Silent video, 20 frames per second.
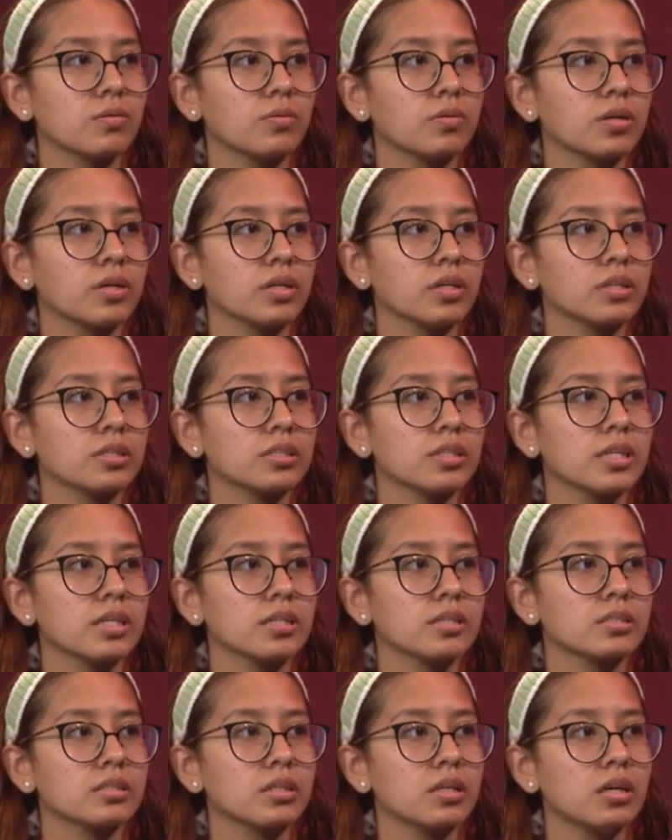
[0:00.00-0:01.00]
where it
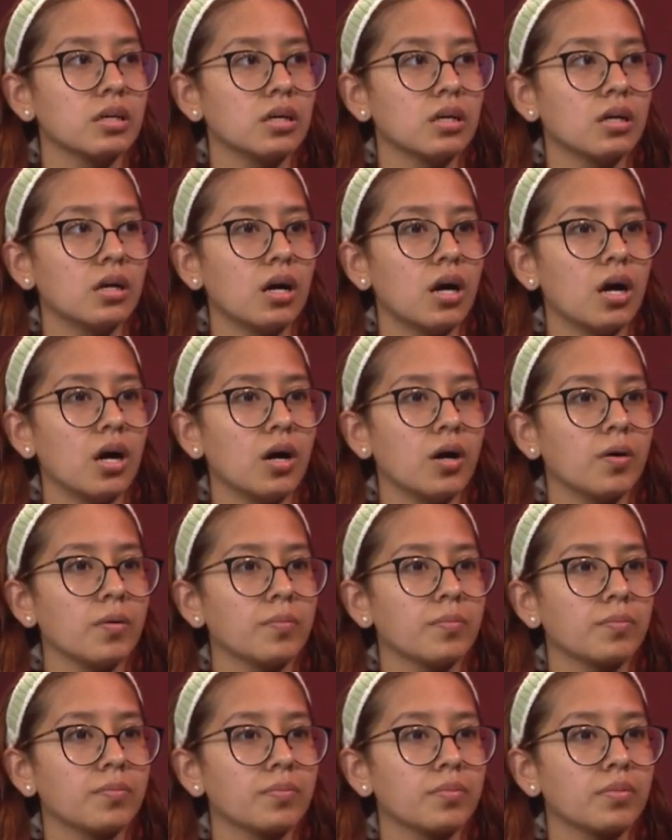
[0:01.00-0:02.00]
says
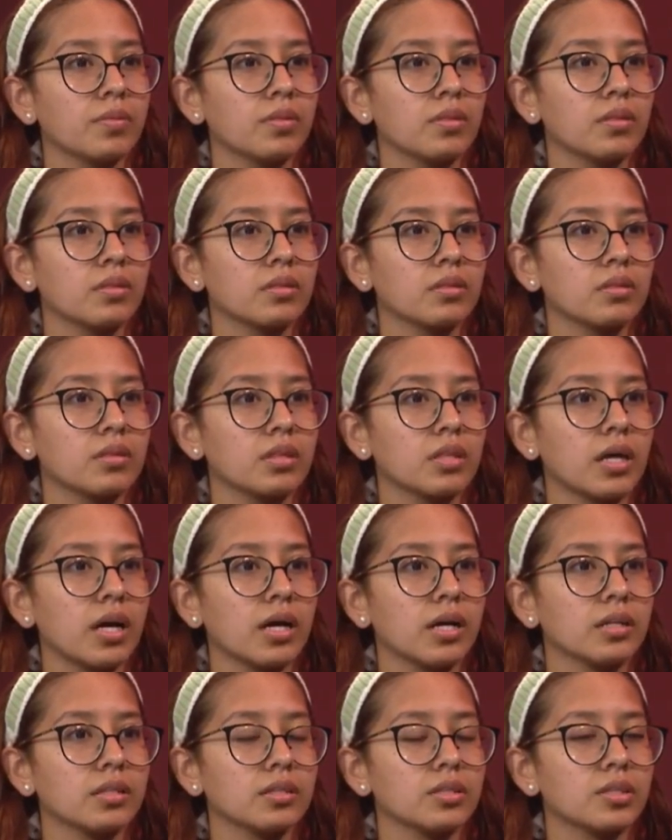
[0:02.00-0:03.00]
um,
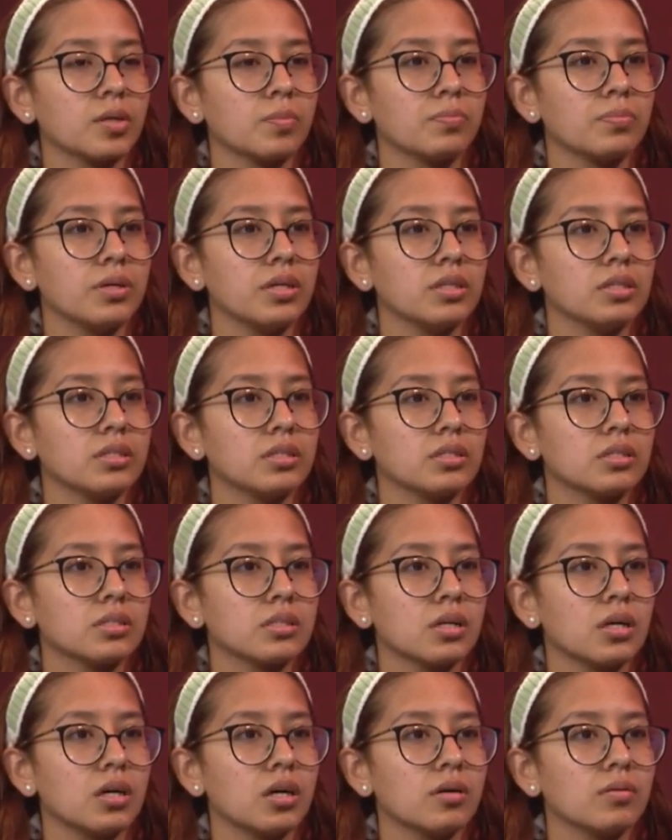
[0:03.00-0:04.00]
that the peace
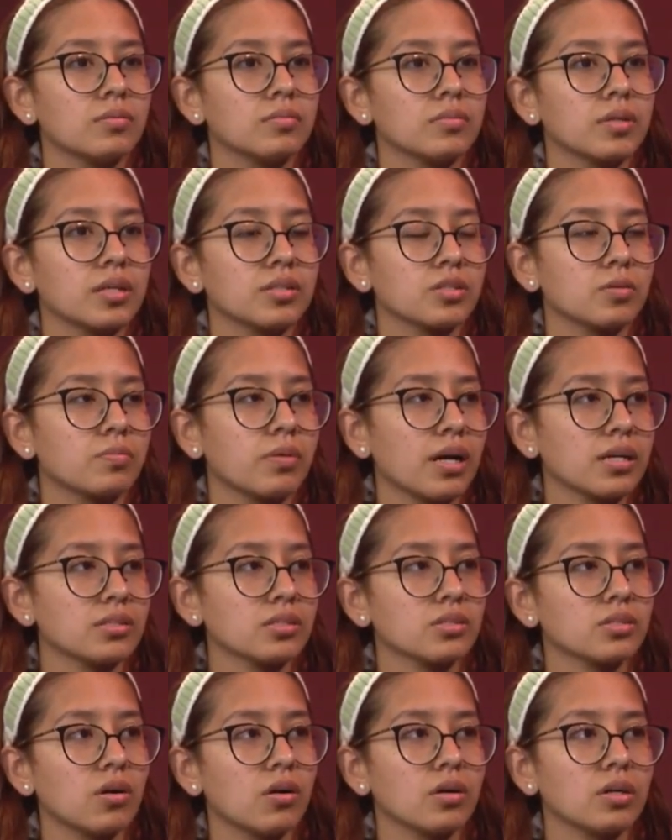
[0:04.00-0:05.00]
um, that
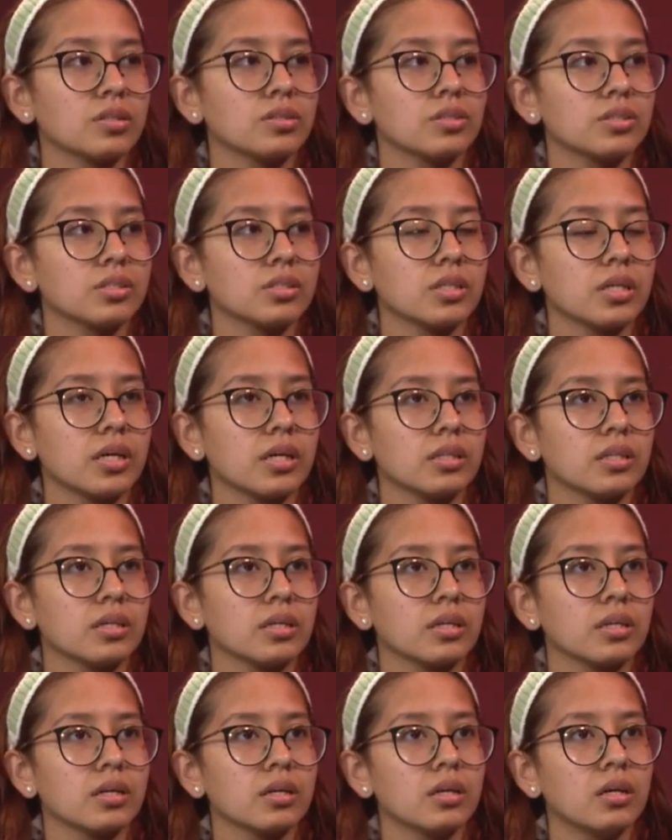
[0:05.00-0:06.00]
surpasses all
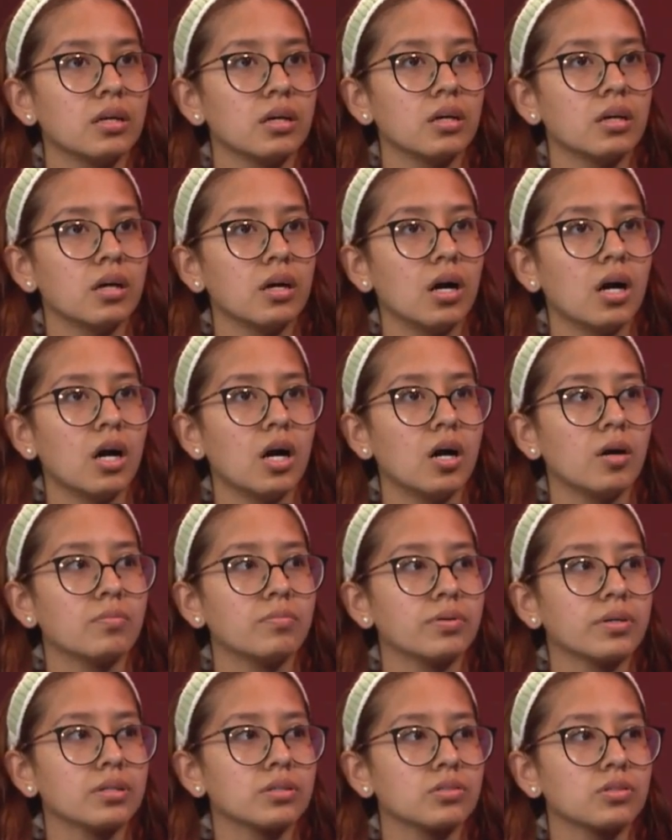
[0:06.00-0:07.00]
understanding mm, um, hmm,
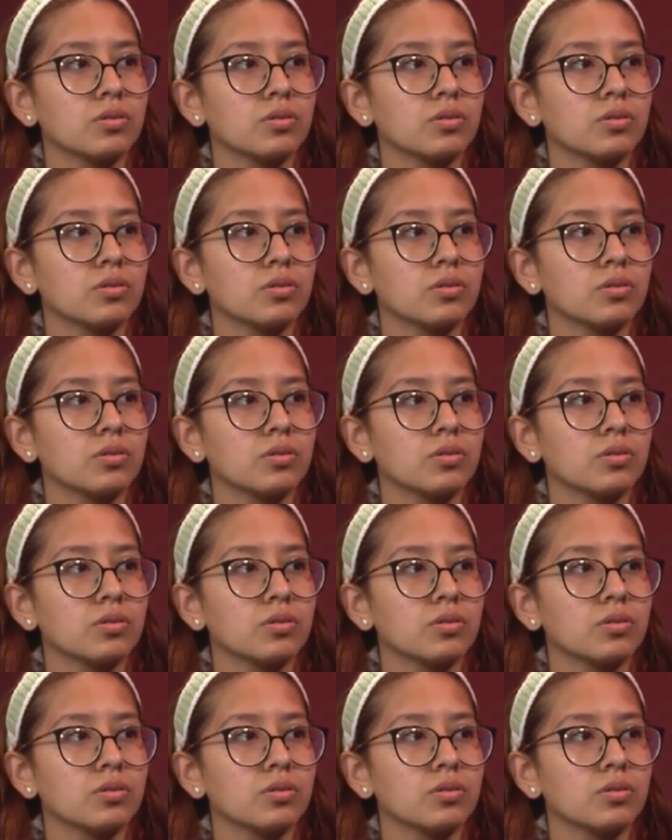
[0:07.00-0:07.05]
brings yep.